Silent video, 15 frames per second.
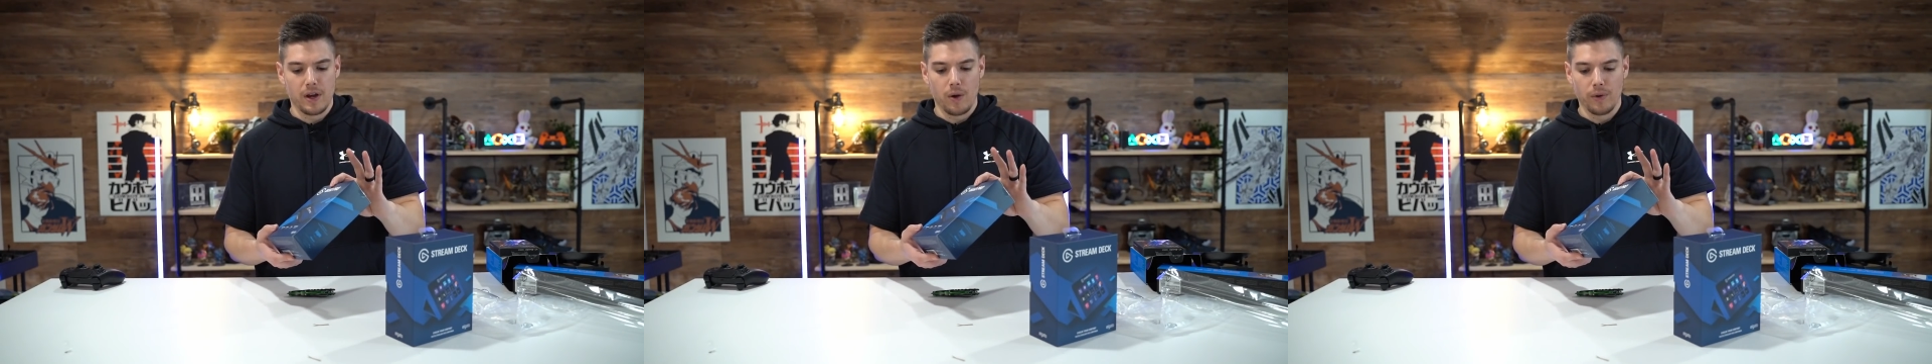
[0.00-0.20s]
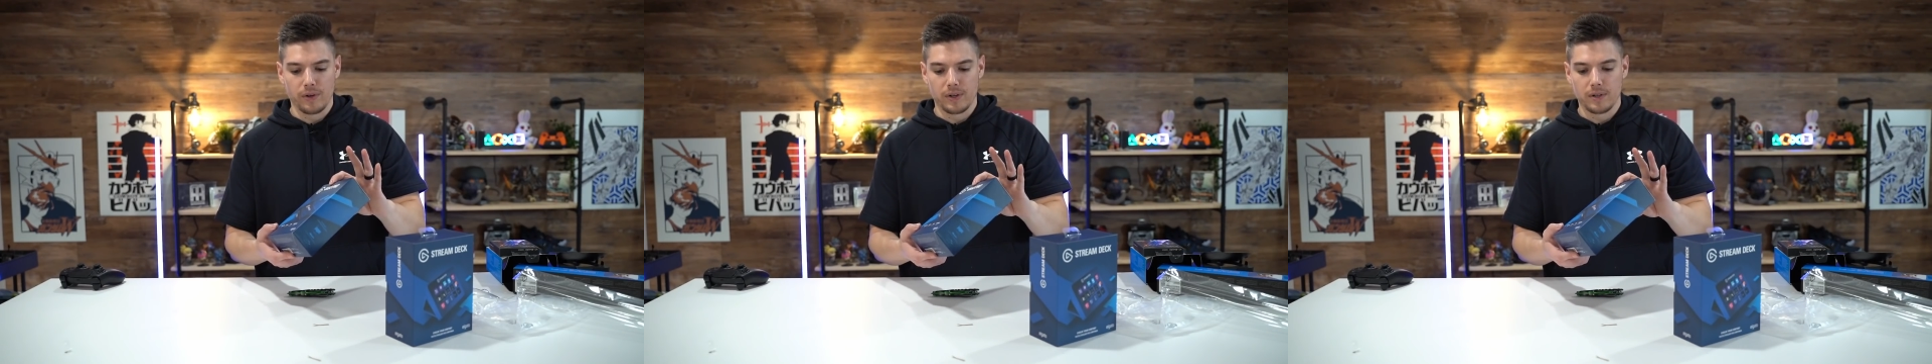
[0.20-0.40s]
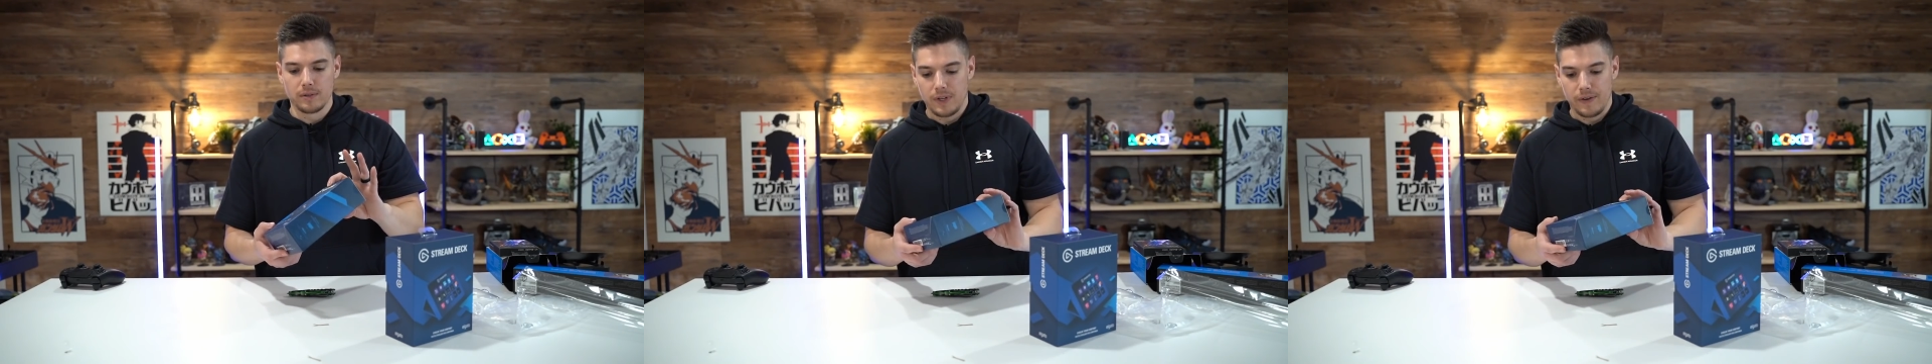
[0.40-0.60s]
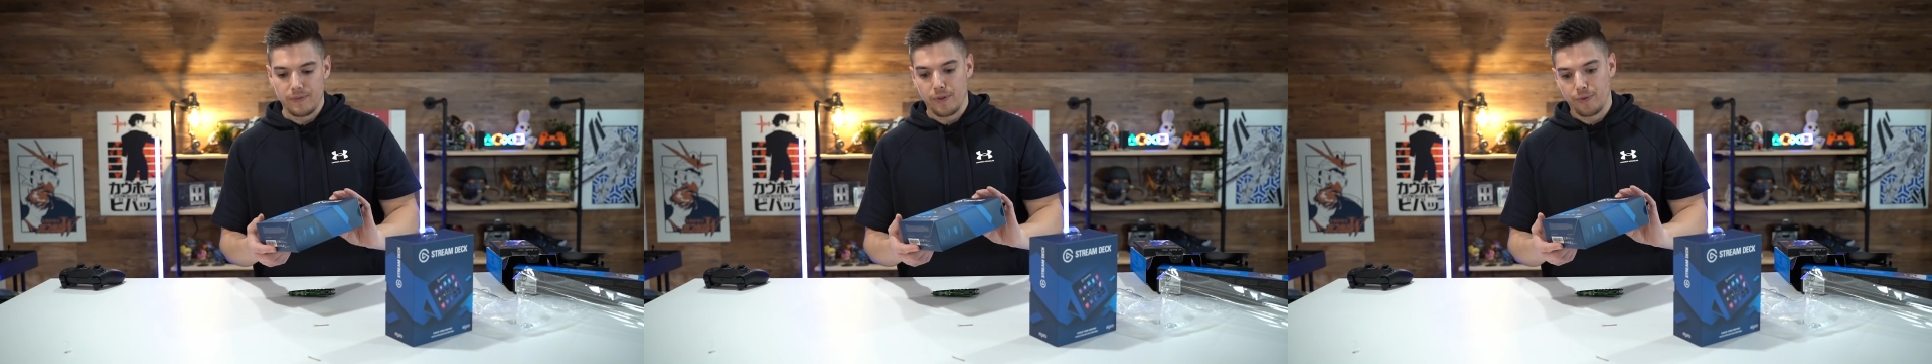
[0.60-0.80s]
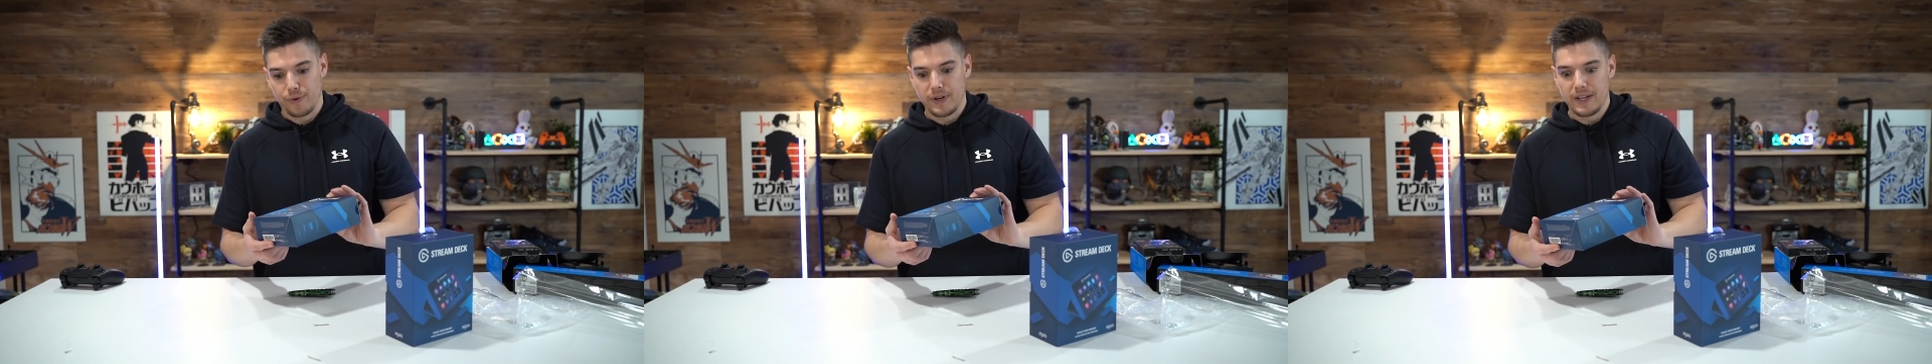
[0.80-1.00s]
older of
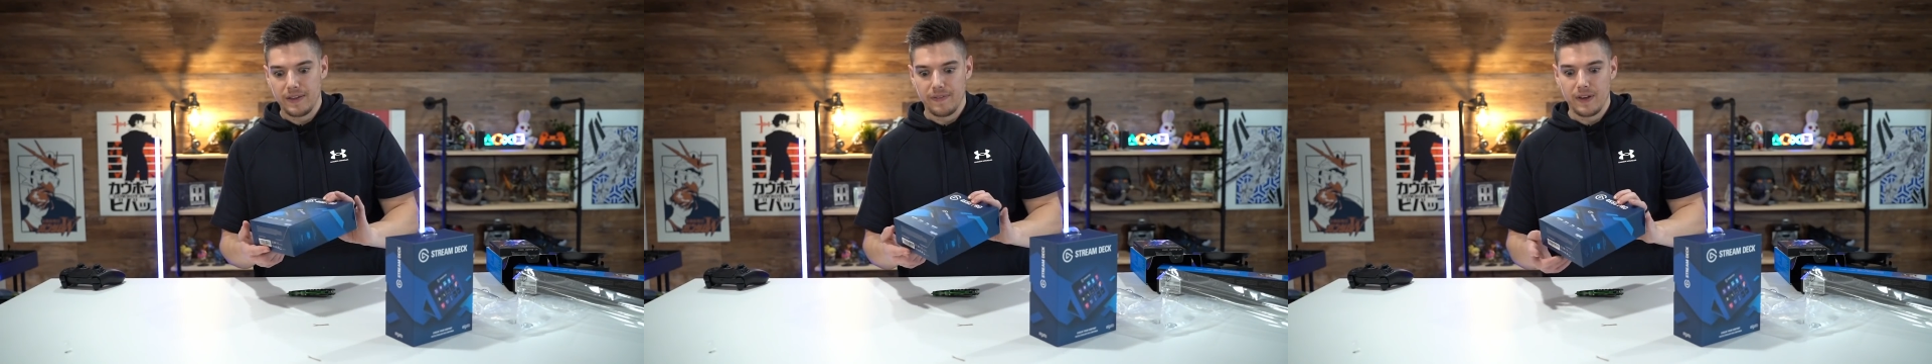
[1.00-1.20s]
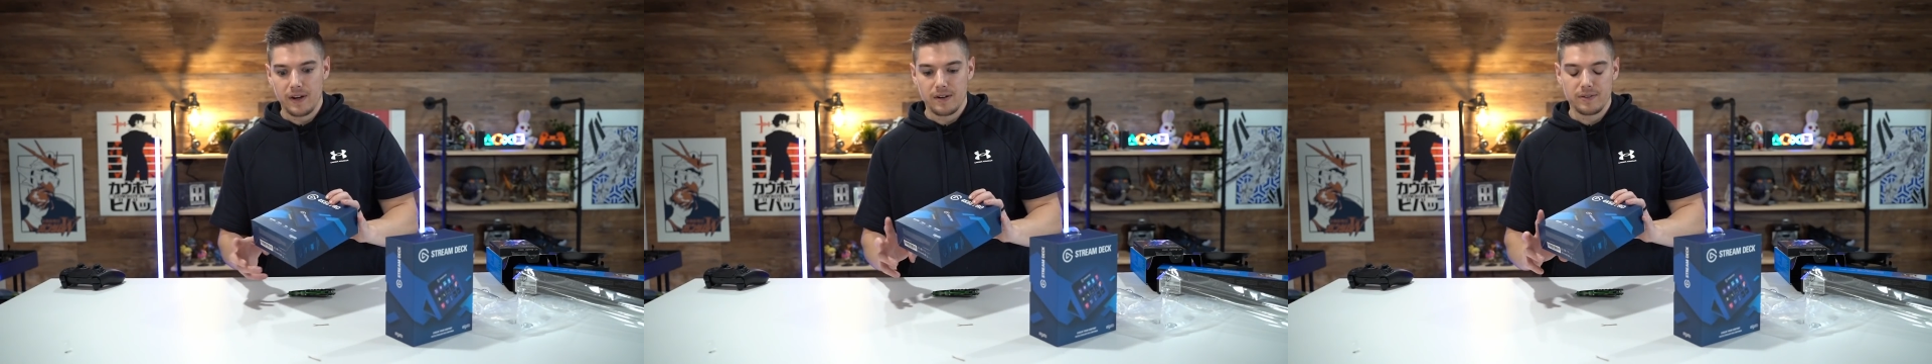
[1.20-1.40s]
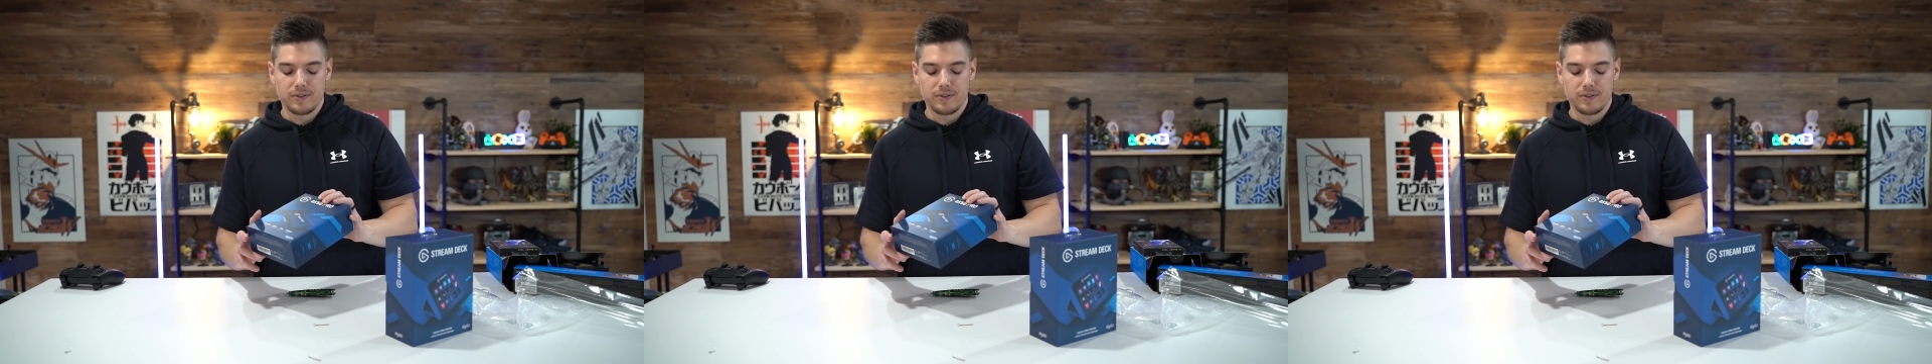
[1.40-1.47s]
the 3 in there.